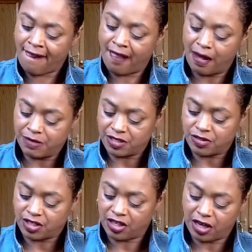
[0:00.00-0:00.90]
I'm just going
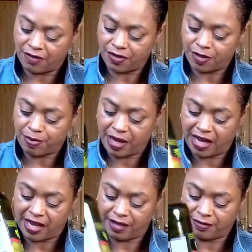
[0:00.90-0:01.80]
to cover the
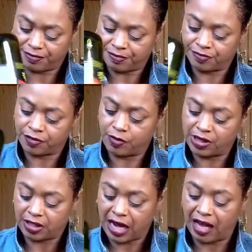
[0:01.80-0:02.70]
pan with
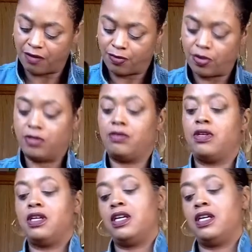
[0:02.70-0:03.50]
the olive oil.